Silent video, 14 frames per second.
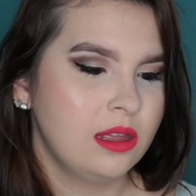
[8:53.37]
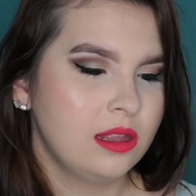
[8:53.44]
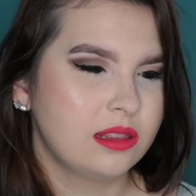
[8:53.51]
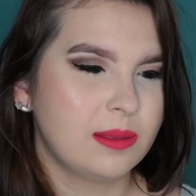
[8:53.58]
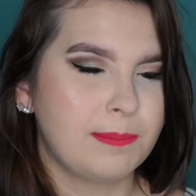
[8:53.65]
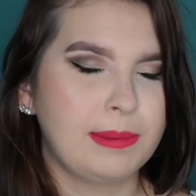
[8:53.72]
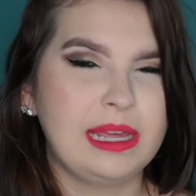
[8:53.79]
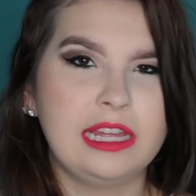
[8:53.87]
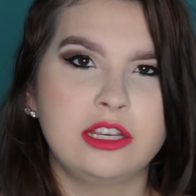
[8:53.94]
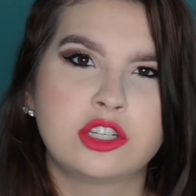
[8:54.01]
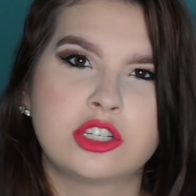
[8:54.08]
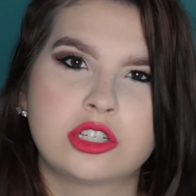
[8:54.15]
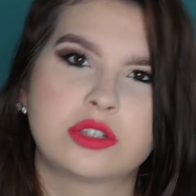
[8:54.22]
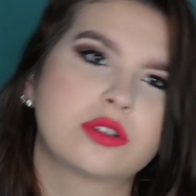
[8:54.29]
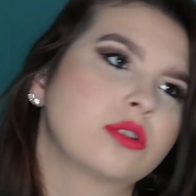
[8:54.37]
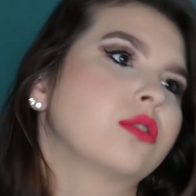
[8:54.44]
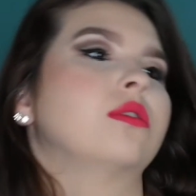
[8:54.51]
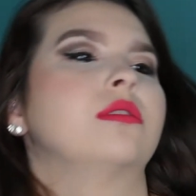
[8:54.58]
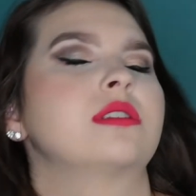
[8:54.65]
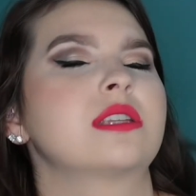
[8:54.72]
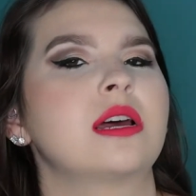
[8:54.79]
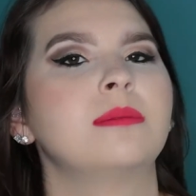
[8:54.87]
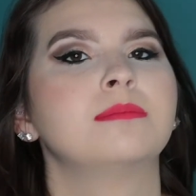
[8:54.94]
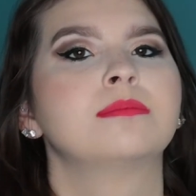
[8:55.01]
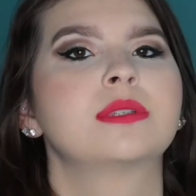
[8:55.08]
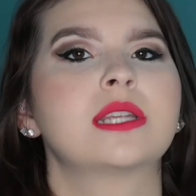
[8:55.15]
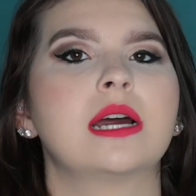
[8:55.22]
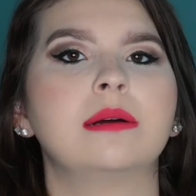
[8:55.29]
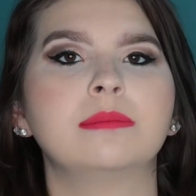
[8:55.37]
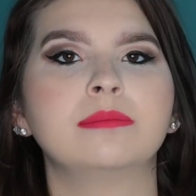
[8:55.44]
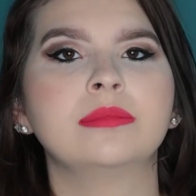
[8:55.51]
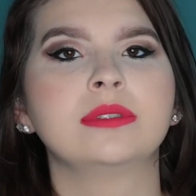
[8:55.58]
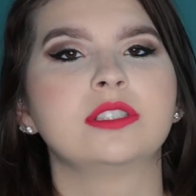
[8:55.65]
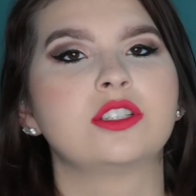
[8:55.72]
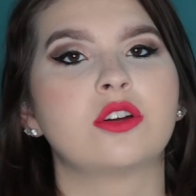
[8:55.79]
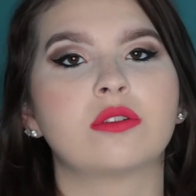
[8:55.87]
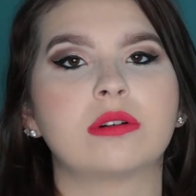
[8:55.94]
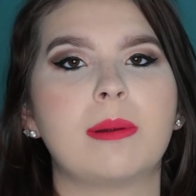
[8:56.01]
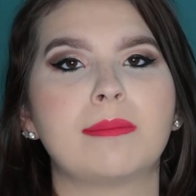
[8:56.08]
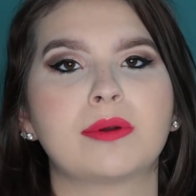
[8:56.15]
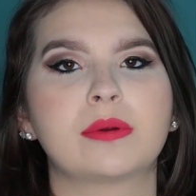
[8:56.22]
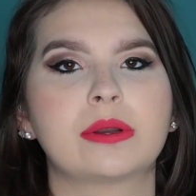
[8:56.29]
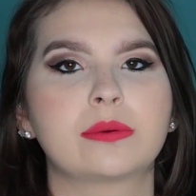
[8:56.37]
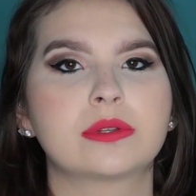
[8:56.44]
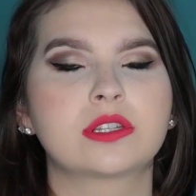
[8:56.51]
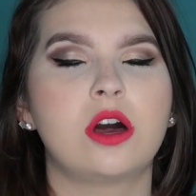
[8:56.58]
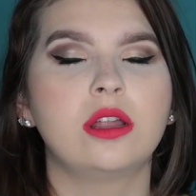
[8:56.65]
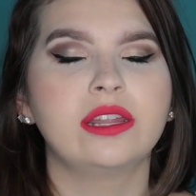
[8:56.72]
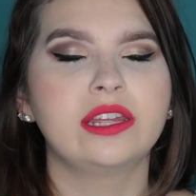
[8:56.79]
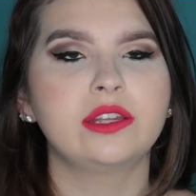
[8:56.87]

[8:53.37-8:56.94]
the peach something something, don't remember what it was called.